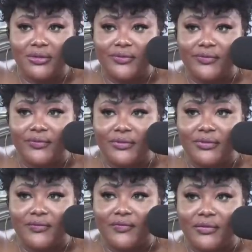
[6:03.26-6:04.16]

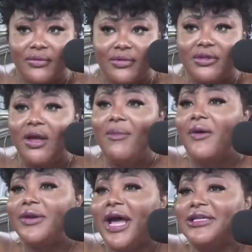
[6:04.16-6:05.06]
Come
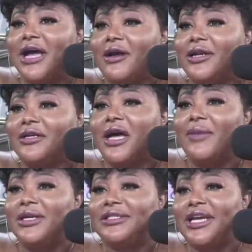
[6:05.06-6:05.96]
on now, y'all in the
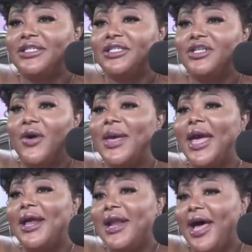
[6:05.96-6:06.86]
comment section. Don't
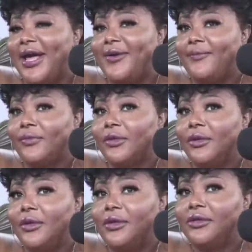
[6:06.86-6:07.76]
act like
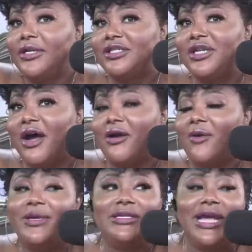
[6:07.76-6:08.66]
that y'all
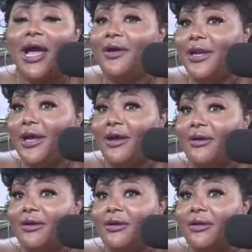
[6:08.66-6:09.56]
don't be down
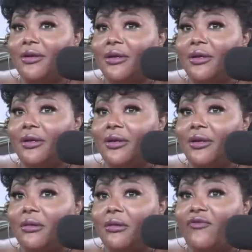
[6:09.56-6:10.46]
there
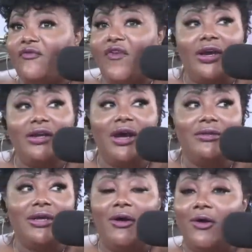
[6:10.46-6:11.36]
fucking up
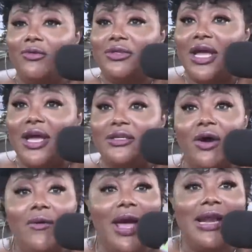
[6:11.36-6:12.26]
the whole thing.
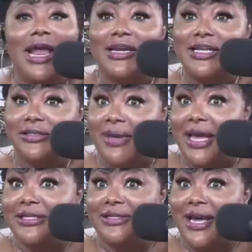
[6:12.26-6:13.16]
Don't act like that this
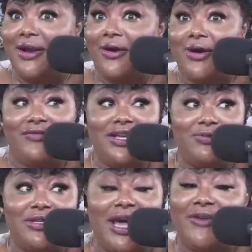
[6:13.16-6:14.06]
man is ghetto. If this
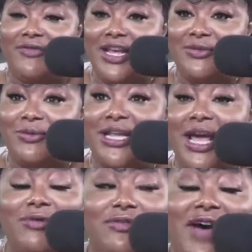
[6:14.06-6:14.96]
was they
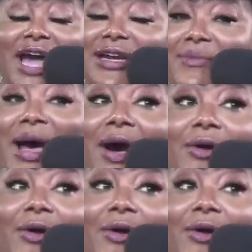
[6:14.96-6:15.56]
was fighting about.